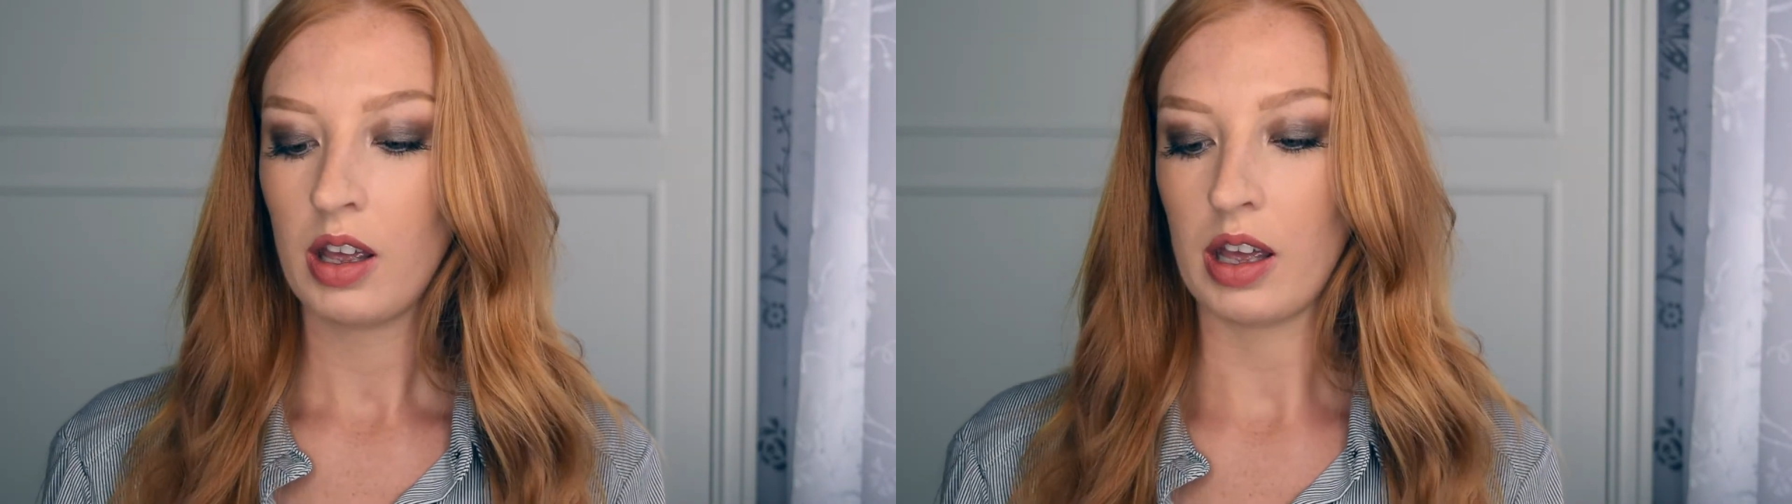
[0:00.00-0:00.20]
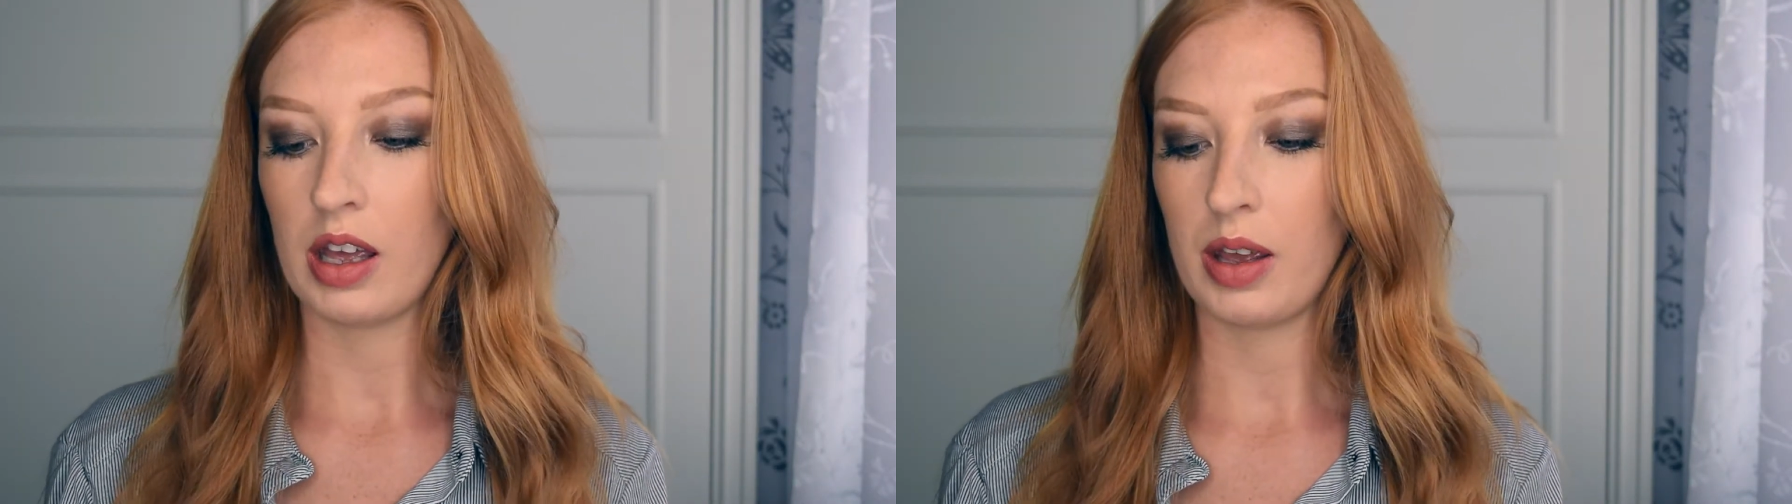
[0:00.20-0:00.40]

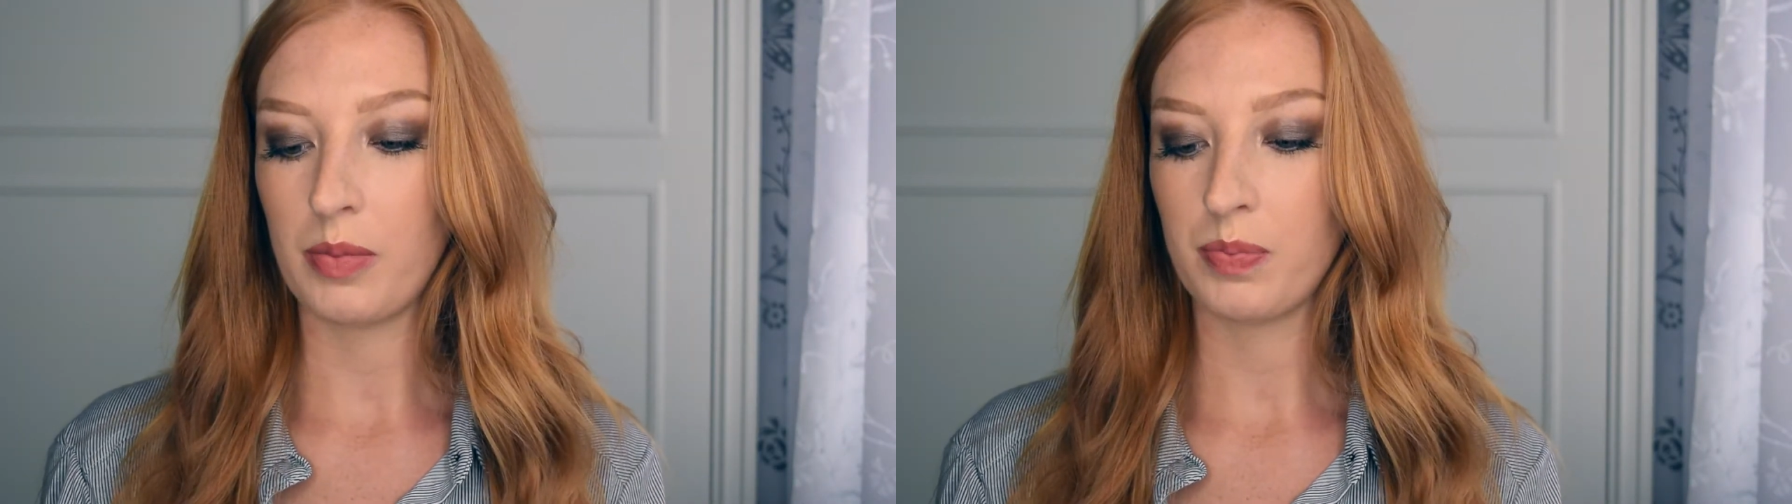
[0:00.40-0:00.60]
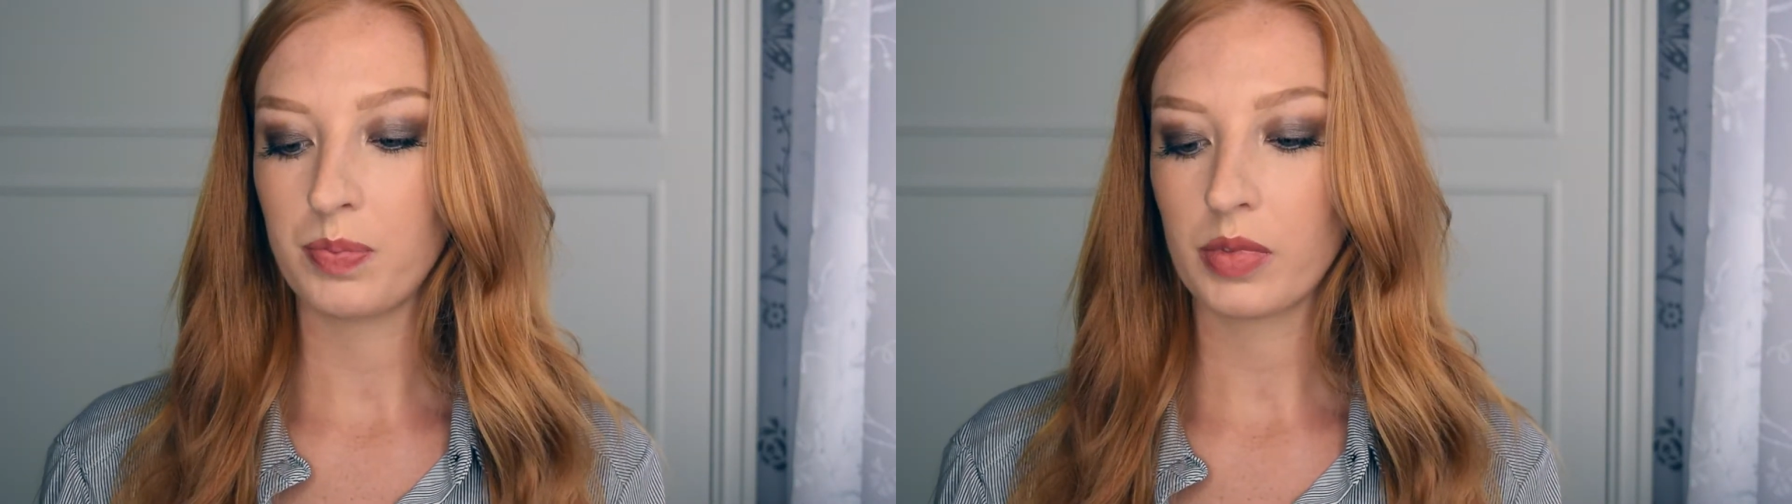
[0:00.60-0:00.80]

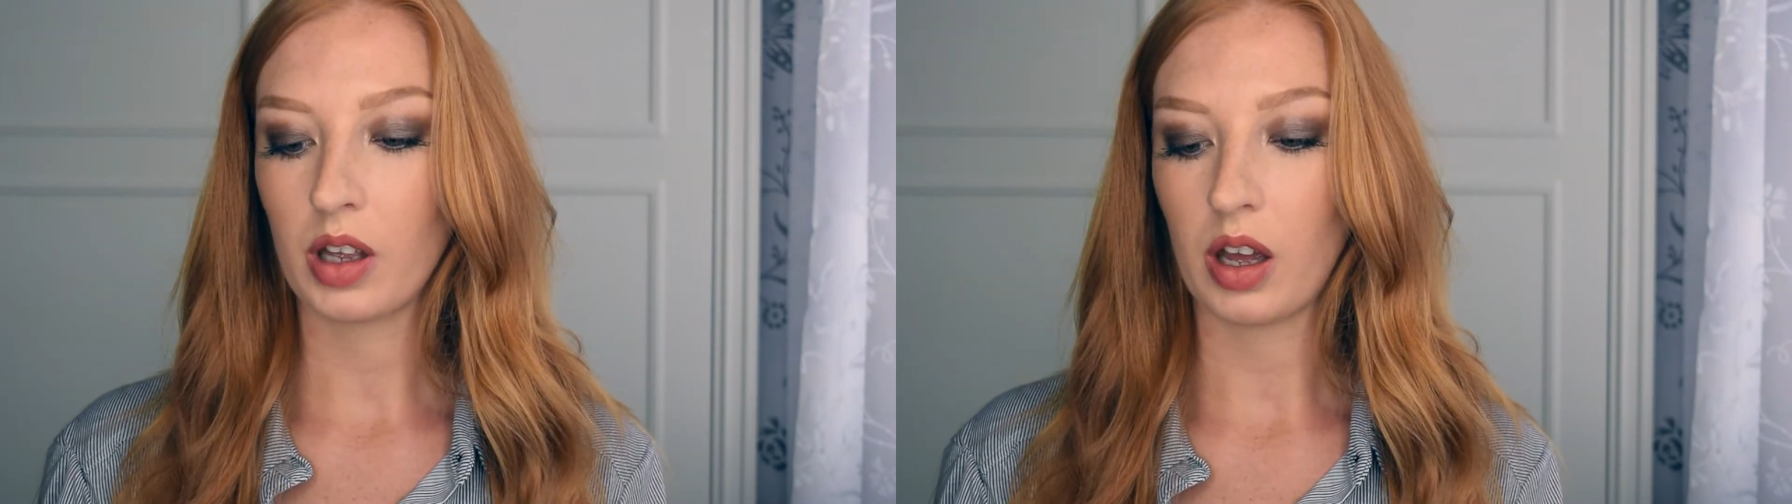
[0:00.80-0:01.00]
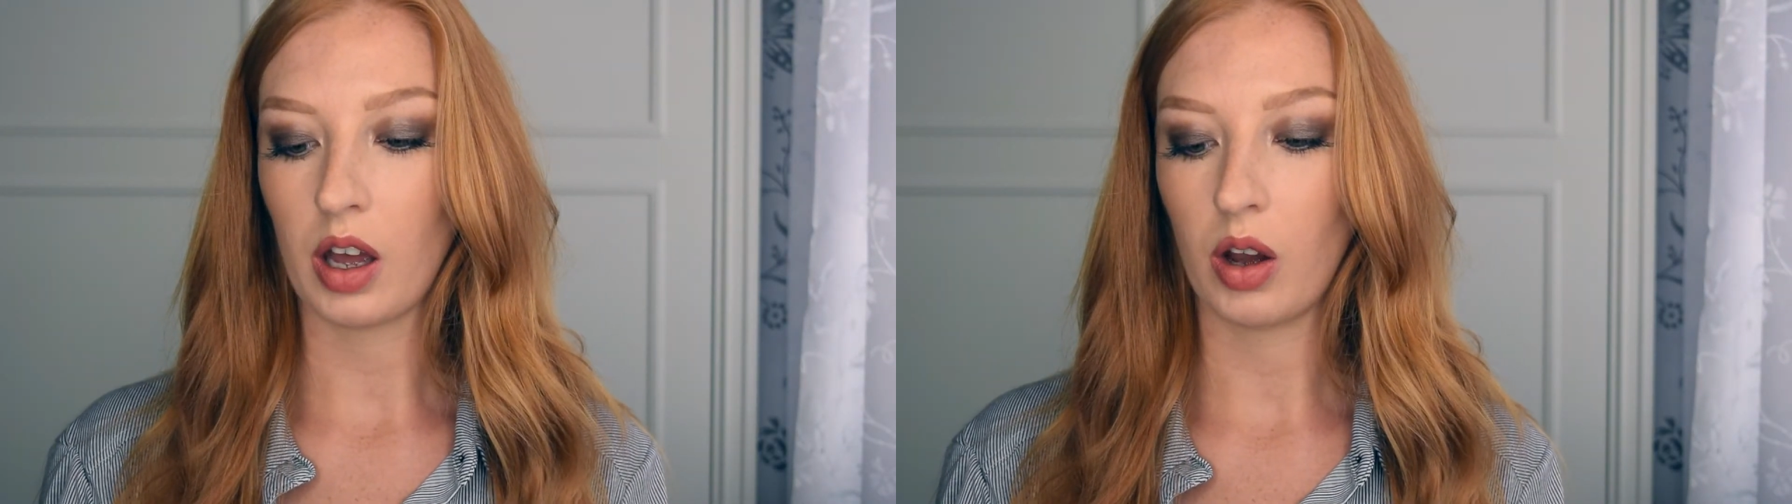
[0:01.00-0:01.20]
I
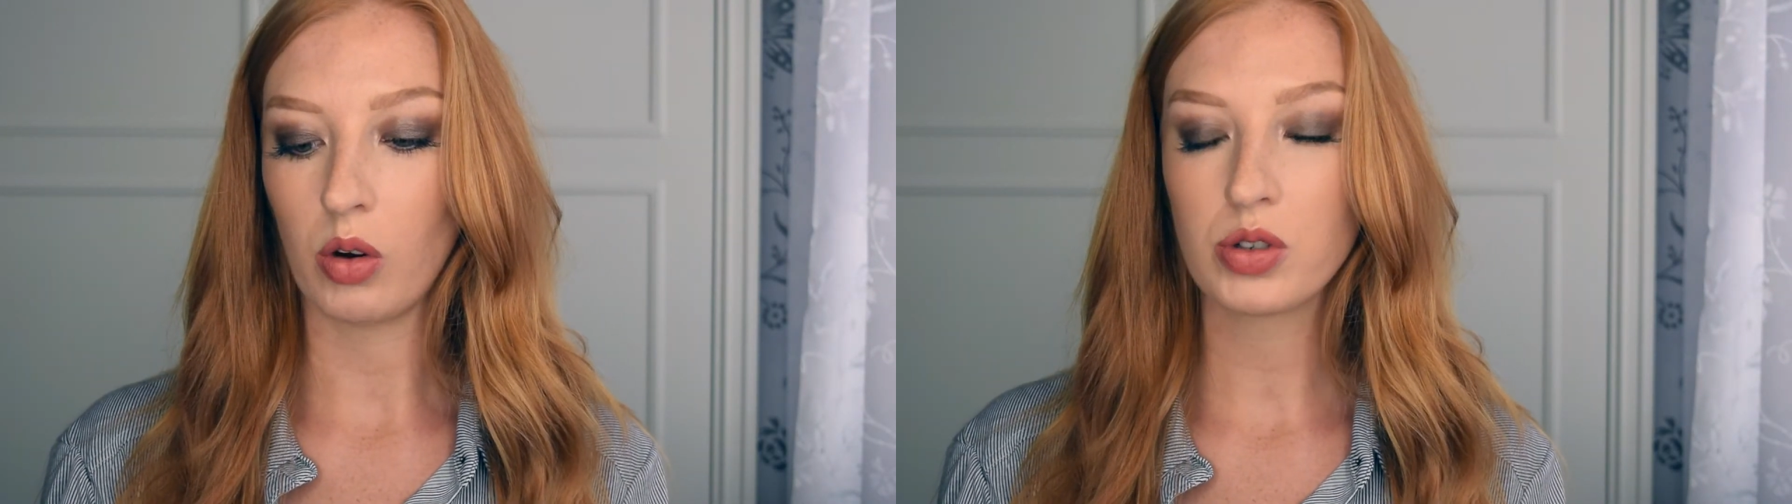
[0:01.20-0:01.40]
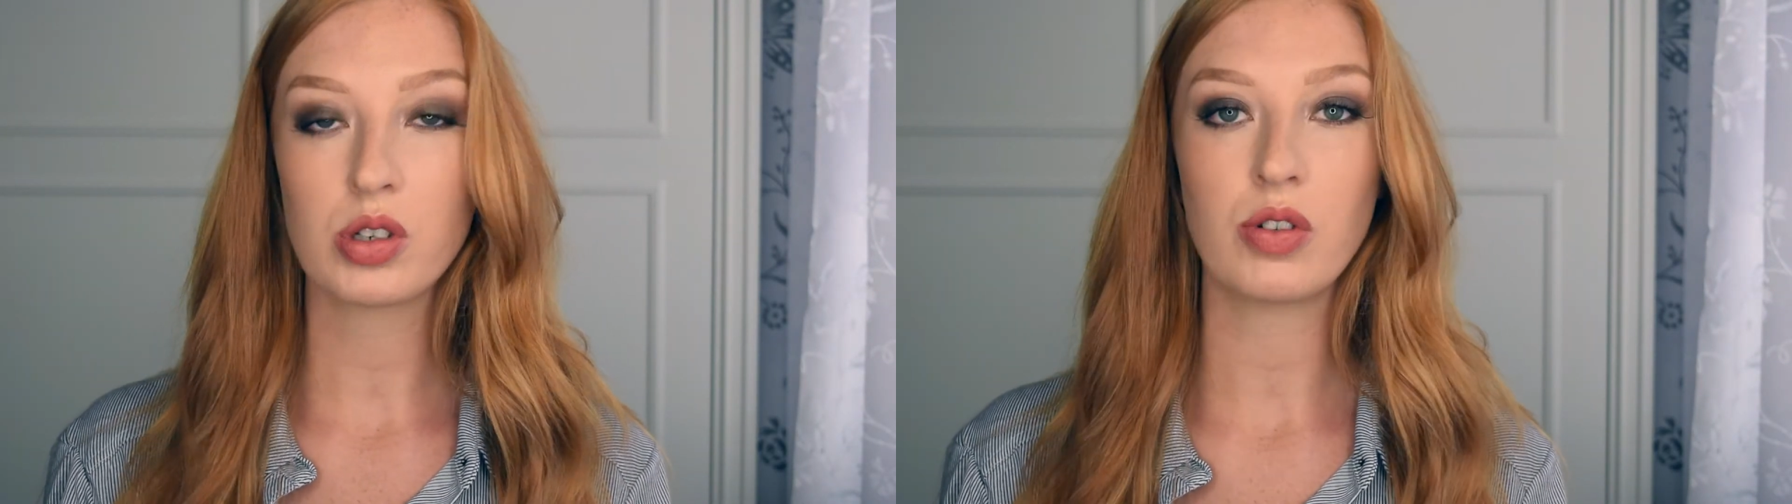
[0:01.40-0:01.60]
also